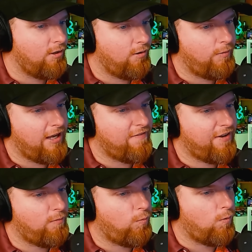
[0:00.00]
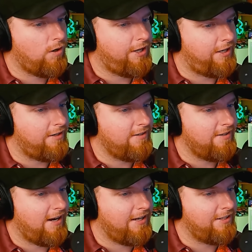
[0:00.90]
We have a warning
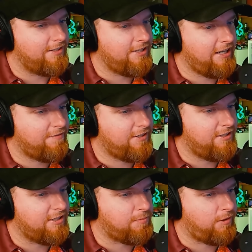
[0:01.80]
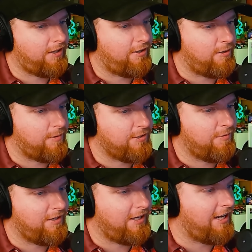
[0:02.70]
on the TFT display here
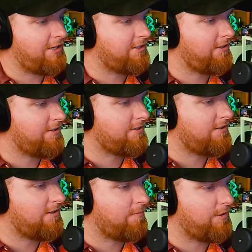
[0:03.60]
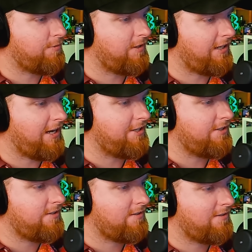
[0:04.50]
between the gauge cluster, or between the
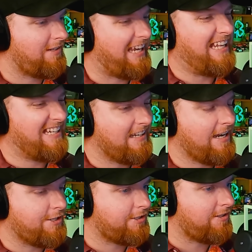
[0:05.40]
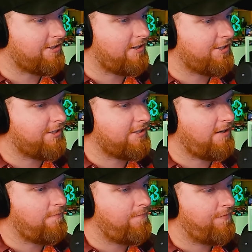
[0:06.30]
gauges, in the gauge cluster, I should
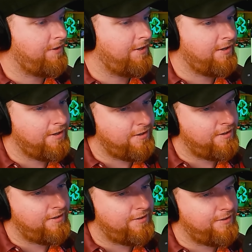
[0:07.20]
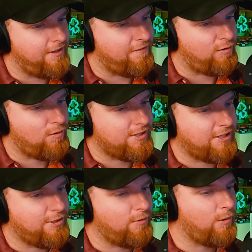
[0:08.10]
say. And of course, I
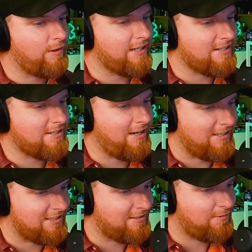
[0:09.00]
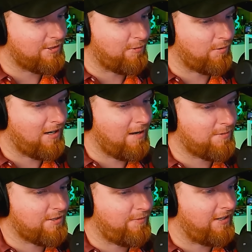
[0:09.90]
don't know what that says, so perhaps
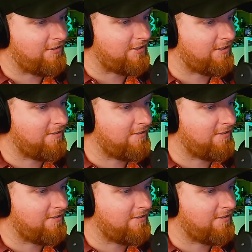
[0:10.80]
someone else